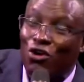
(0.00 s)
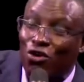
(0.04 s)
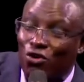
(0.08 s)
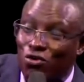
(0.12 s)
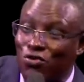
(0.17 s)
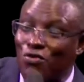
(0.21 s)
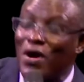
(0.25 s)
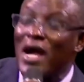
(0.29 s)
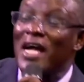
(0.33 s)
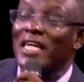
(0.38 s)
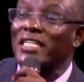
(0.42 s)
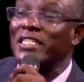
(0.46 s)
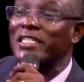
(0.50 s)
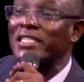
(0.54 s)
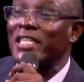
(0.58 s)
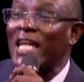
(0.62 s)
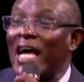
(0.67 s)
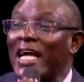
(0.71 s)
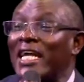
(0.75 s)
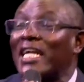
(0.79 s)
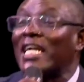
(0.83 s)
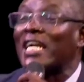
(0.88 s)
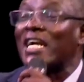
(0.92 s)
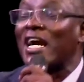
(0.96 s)
Christ
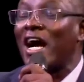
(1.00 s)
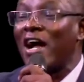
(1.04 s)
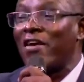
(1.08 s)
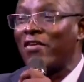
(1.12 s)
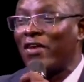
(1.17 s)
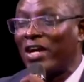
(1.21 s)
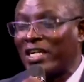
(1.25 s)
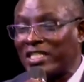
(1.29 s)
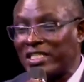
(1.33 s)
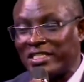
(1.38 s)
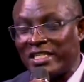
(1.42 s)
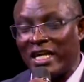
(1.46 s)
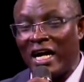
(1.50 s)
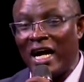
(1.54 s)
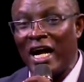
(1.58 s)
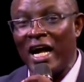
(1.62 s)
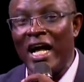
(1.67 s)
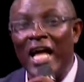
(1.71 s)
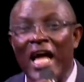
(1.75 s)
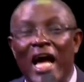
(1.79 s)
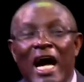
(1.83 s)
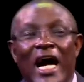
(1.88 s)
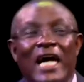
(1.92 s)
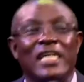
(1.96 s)
like character
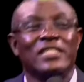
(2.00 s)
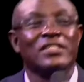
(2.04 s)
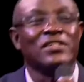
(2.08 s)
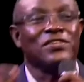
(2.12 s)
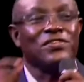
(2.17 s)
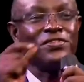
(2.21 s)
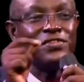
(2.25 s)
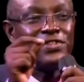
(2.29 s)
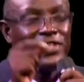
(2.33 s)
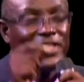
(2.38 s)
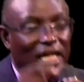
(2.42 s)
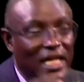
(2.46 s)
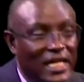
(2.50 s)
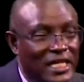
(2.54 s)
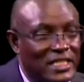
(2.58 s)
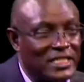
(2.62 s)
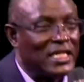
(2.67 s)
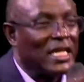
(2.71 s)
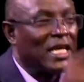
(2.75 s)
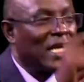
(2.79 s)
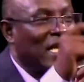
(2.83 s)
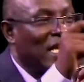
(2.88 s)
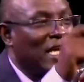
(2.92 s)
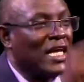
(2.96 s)
and he
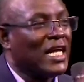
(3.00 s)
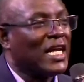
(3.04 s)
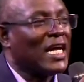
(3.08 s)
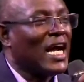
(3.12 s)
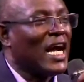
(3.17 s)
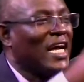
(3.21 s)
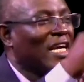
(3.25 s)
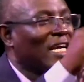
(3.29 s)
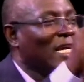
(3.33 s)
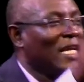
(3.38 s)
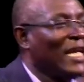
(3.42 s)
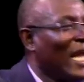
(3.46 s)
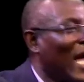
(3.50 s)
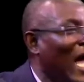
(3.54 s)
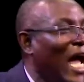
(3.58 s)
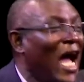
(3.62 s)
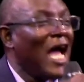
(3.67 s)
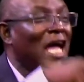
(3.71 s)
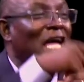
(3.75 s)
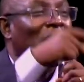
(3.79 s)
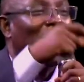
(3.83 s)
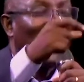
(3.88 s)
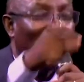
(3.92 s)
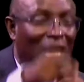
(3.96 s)
thinks he can
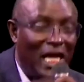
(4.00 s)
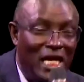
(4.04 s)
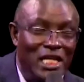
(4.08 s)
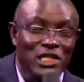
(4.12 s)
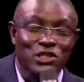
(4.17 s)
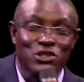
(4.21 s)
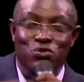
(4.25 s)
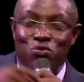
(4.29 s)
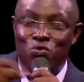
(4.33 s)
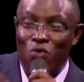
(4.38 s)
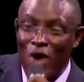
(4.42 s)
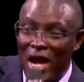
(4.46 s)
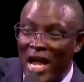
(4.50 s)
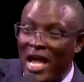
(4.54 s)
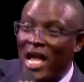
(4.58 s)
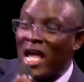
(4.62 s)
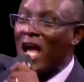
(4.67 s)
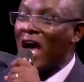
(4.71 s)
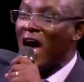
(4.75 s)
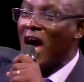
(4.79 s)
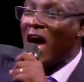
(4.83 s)
lie his way